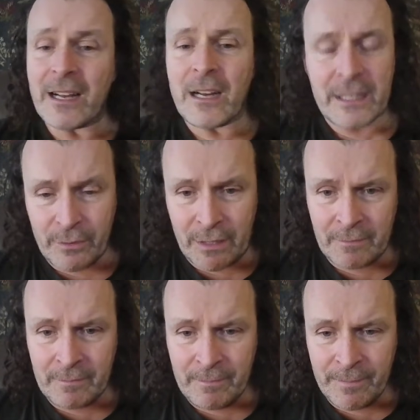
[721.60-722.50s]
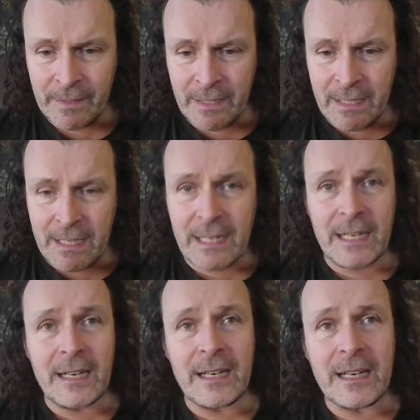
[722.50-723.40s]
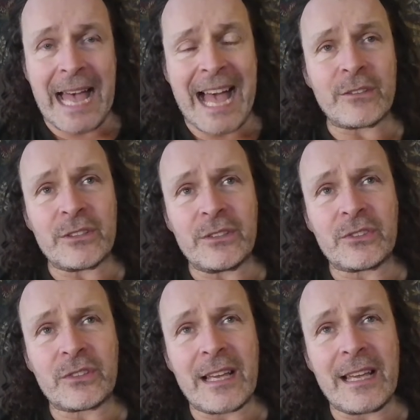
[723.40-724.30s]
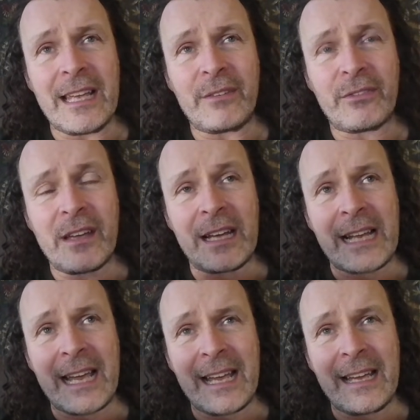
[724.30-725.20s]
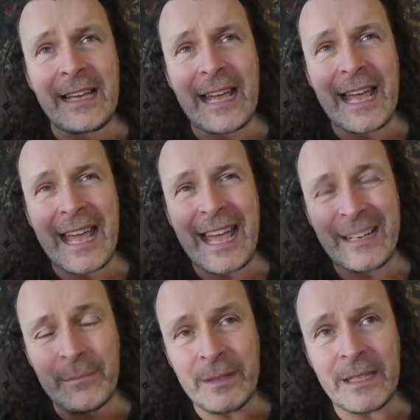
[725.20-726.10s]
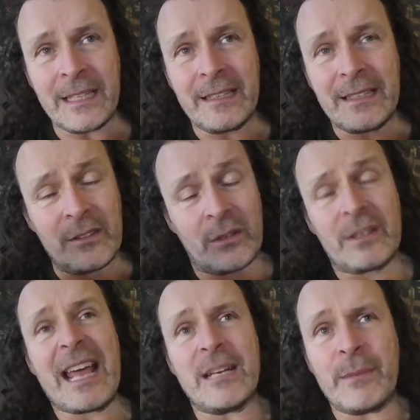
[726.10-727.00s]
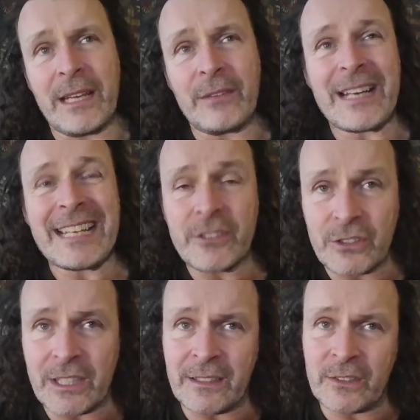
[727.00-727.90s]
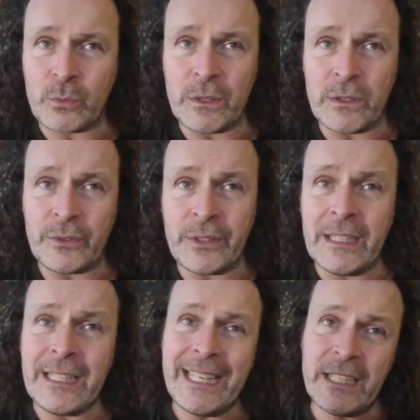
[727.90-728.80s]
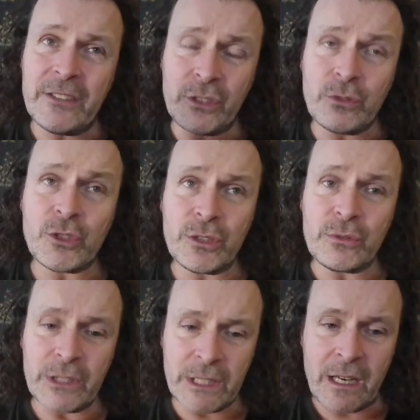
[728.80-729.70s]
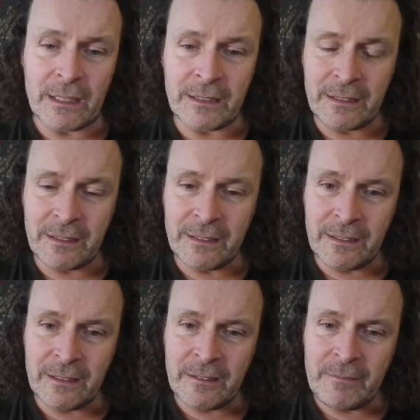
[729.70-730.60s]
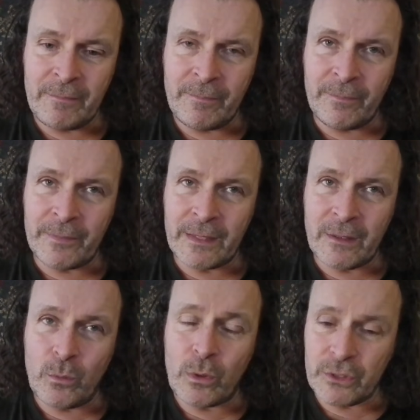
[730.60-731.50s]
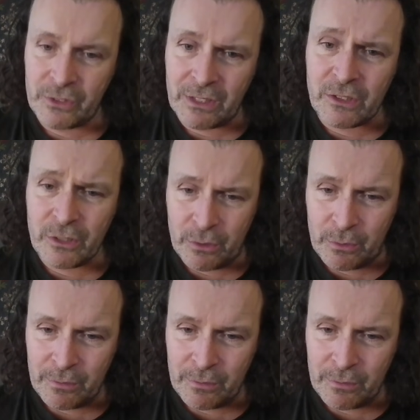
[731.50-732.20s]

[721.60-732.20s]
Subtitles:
kind of thing. How does, if an enemy, if an entity in this world hears you shoot a gun, what does it do?